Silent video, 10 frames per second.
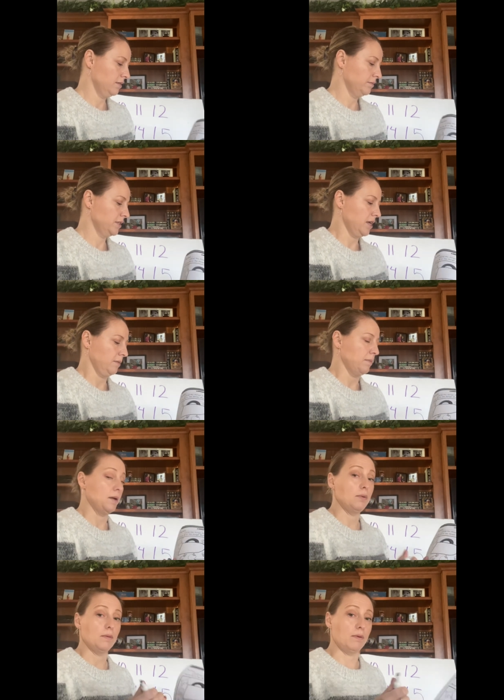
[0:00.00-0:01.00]
Take my
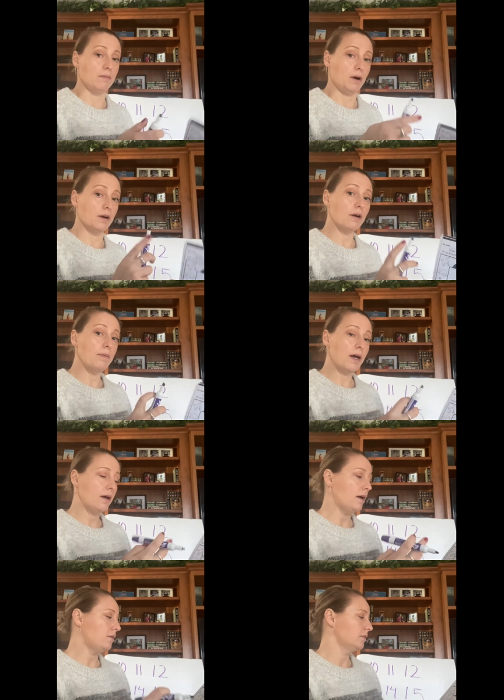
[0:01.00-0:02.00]
purple marker back
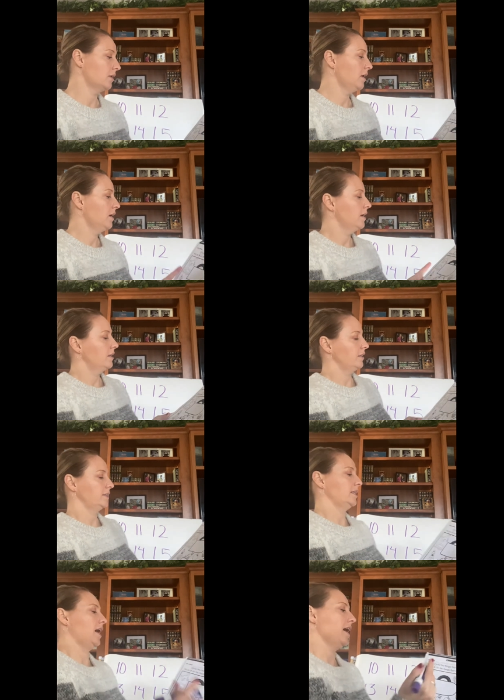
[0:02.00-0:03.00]
up.
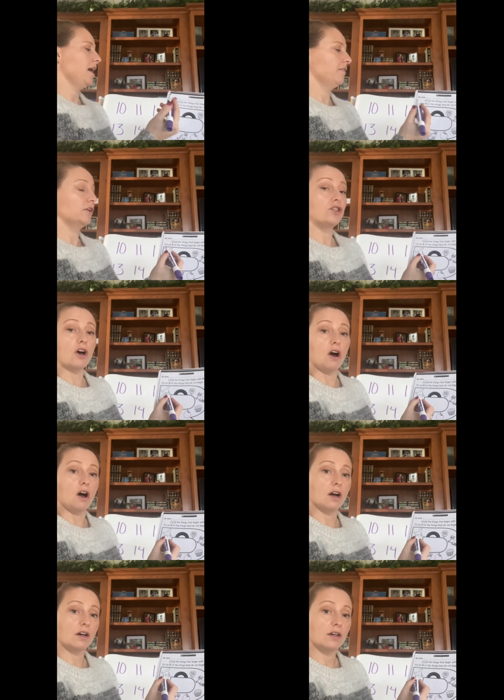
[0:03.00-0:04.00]
Let's see, I have a
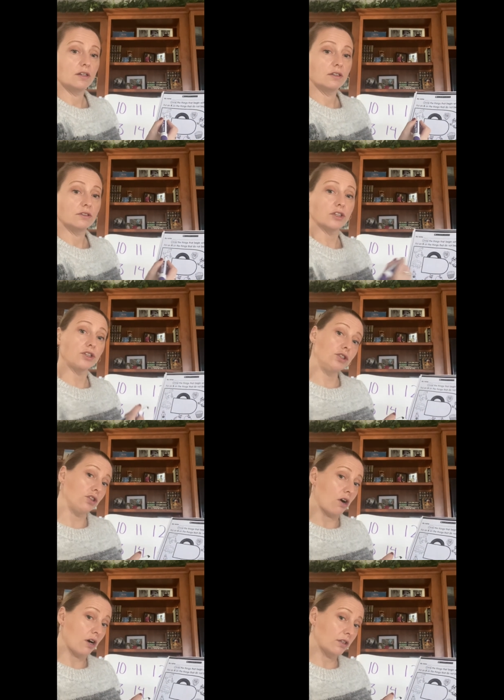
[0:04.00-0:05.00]
dog. Does
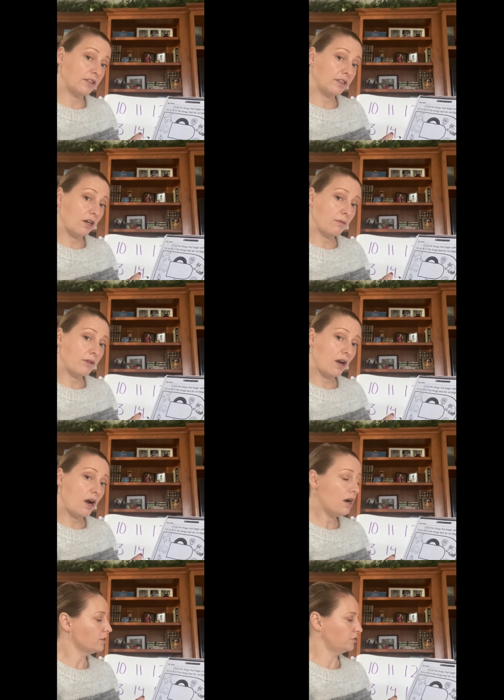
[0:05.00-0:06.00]
dog start with
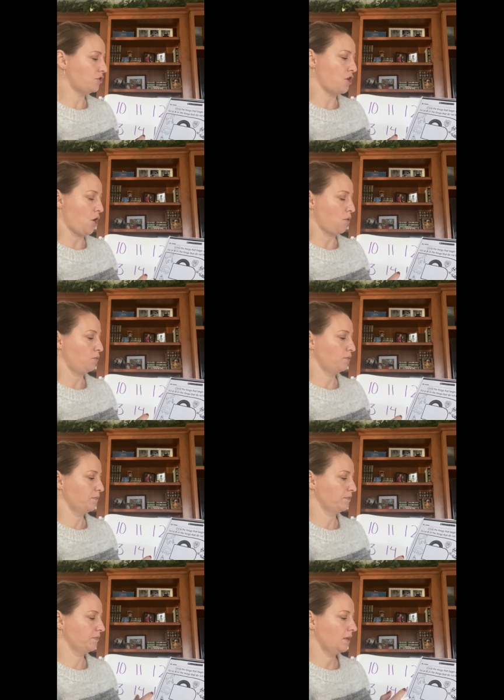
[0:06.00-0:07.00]
R? No.
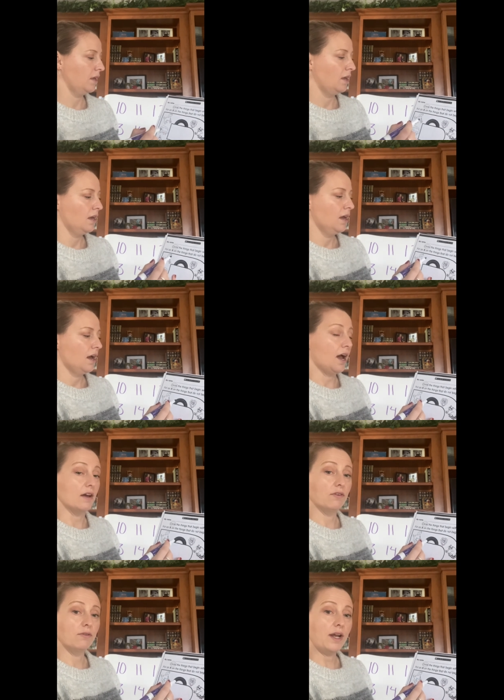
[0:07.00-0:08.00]
I
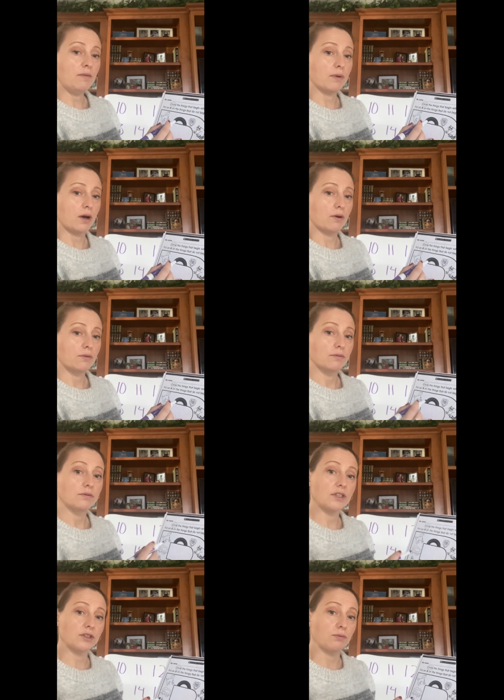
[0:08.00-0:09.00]
have a rainbow.
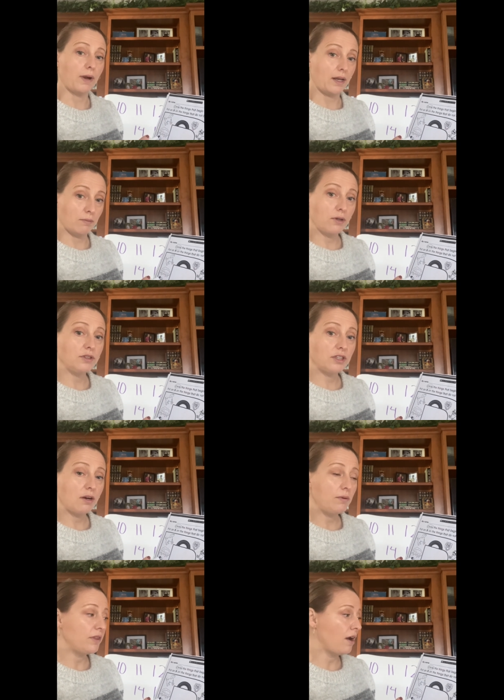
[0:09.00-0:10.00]
Does rainbow
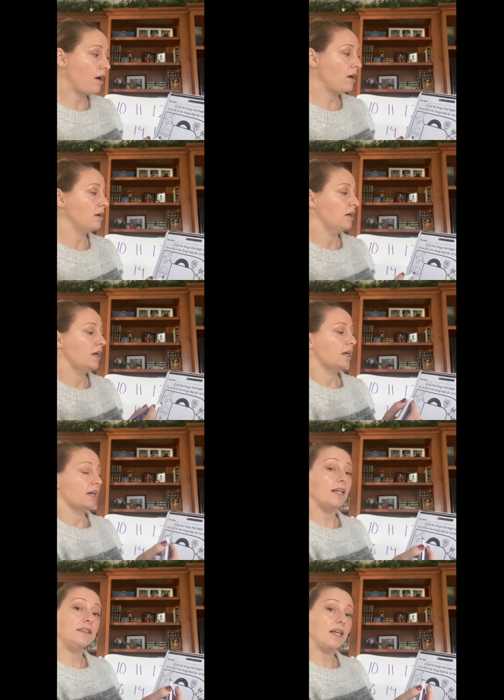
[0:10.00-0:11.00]
start with R?
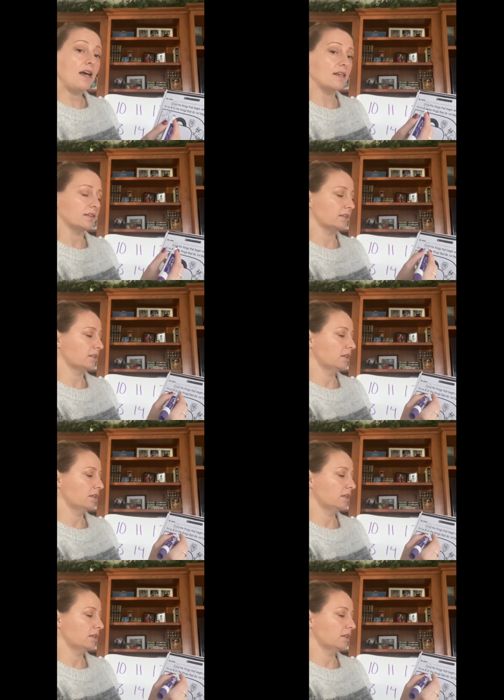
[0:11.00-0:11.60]
It does.